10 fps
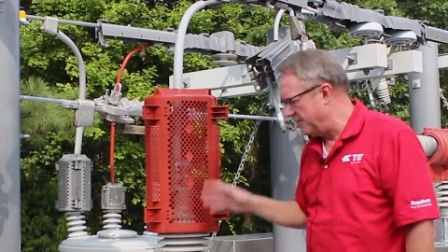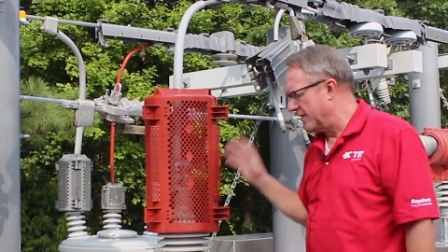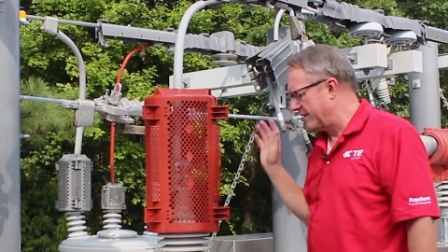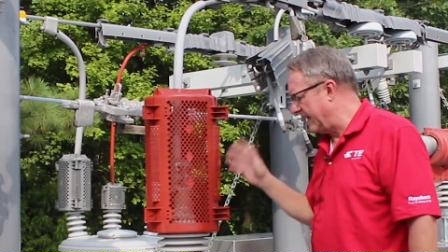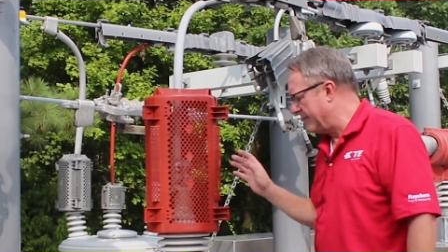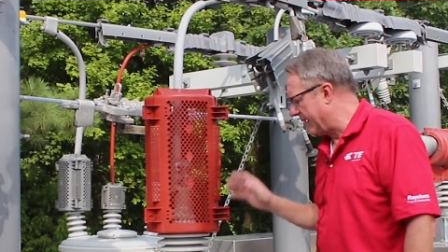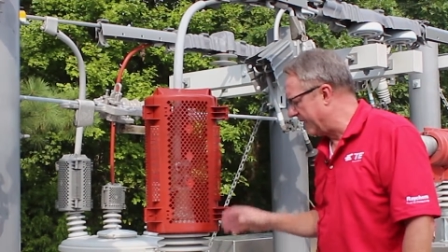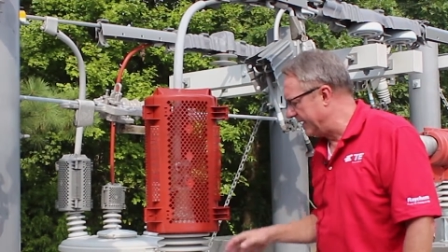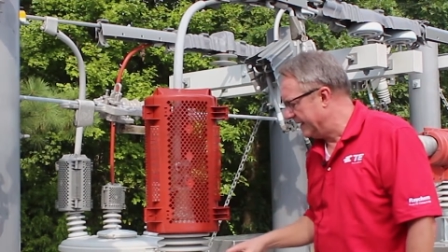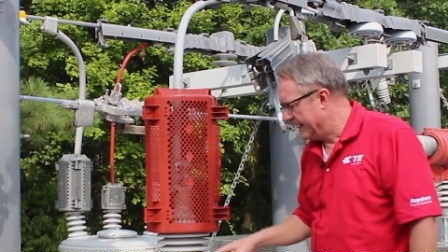you were to think
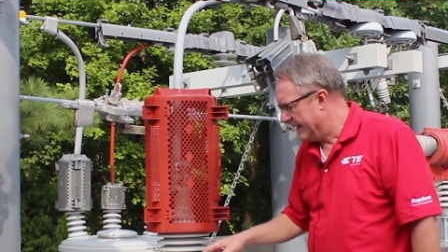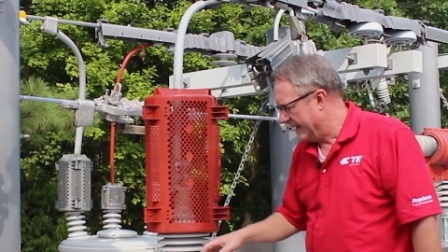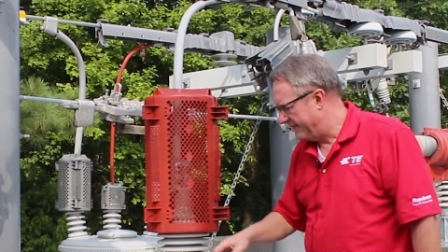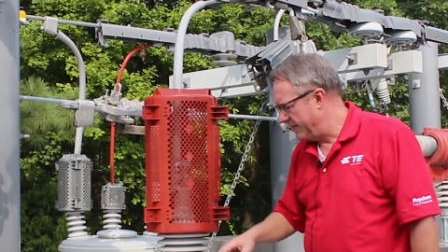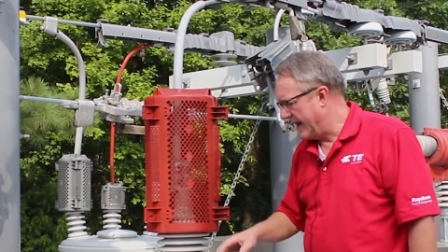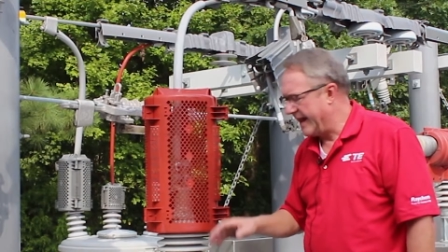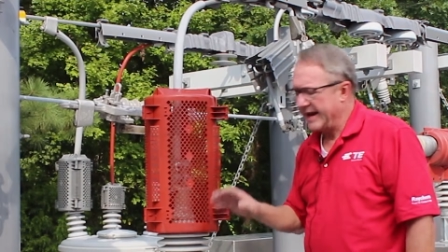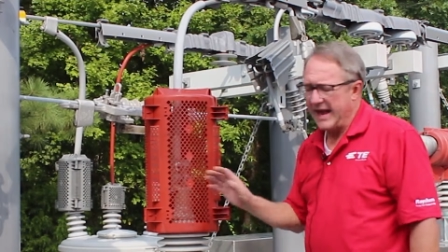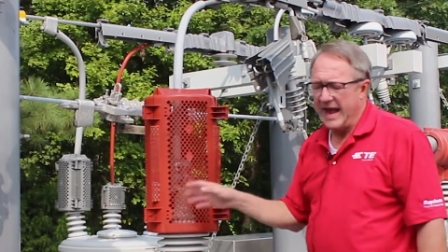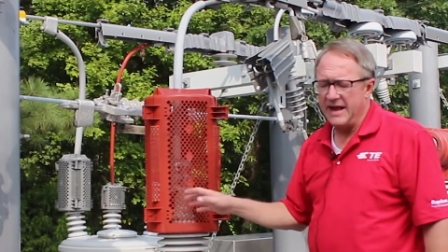about it, if you had a
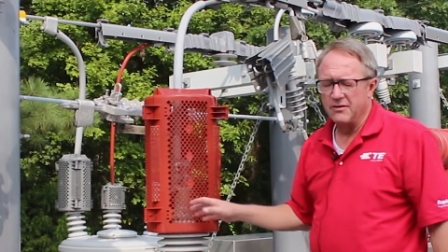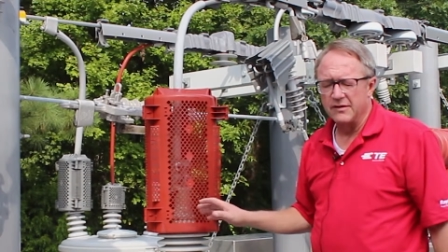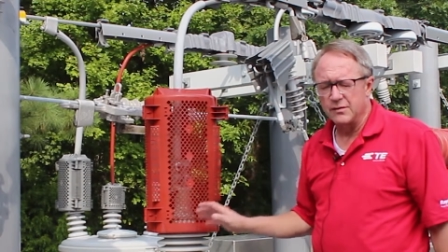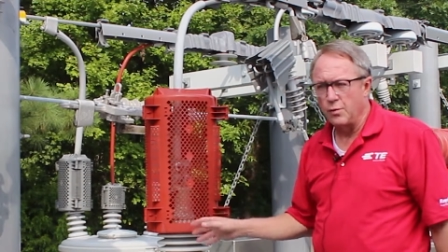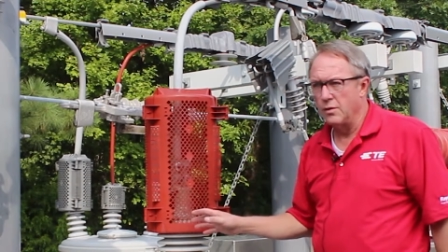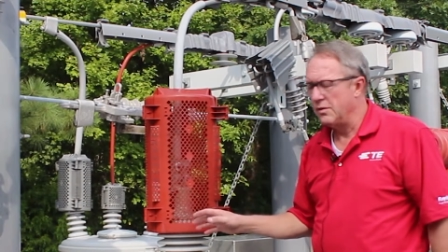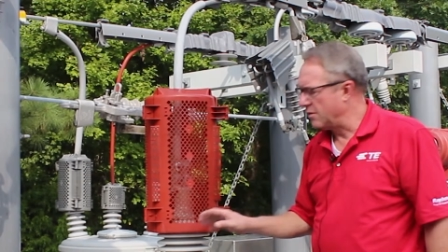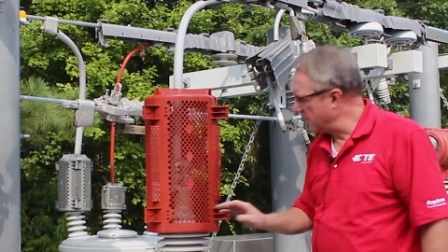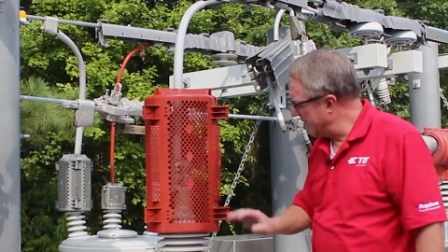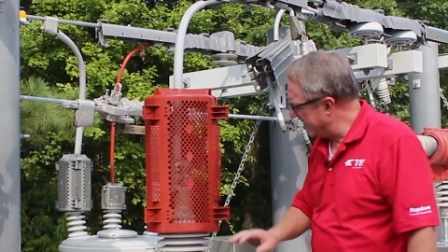cat or a squirrel
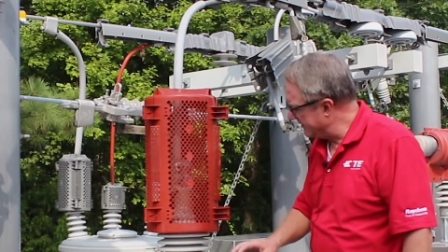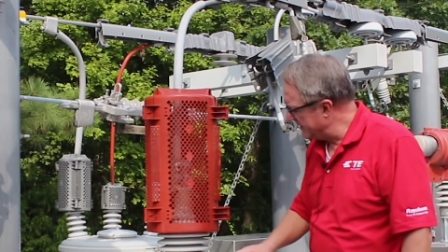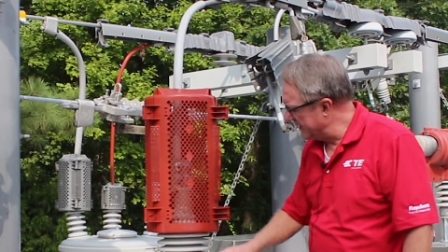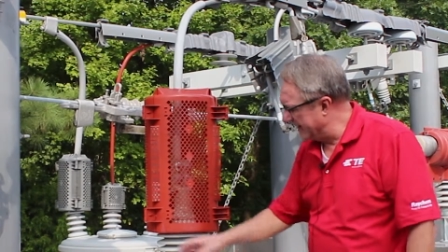or whatever